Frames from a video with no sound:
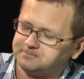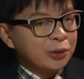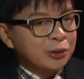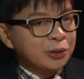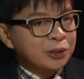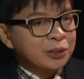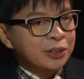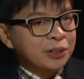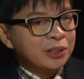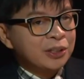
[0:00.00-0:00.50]

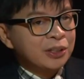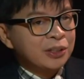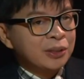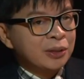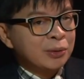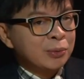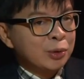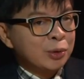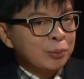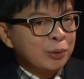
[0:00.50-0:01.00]
Would you say
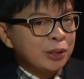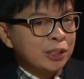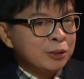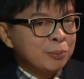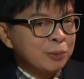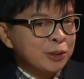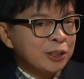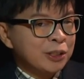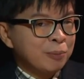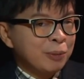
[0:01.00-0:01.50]
that there would
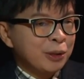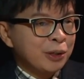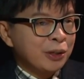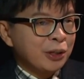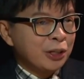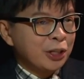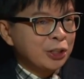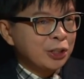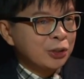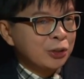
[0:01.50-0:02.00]
be a
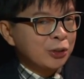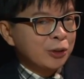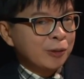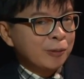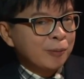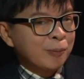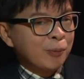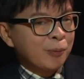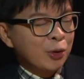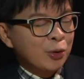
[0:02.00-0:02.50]
specific
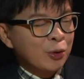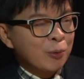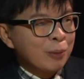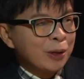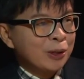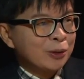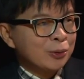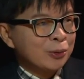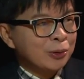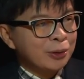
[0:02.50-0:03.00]
ratio on
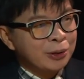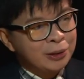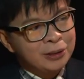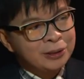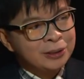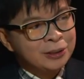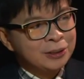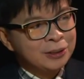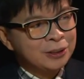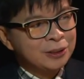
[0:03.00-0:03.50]
human to
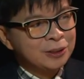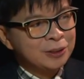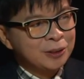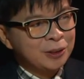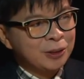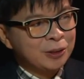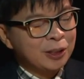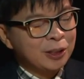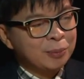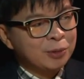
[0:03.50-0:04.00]
trees
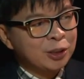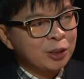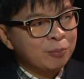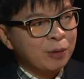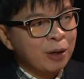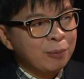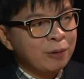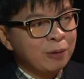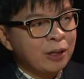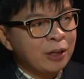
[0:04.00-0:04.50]
in terms of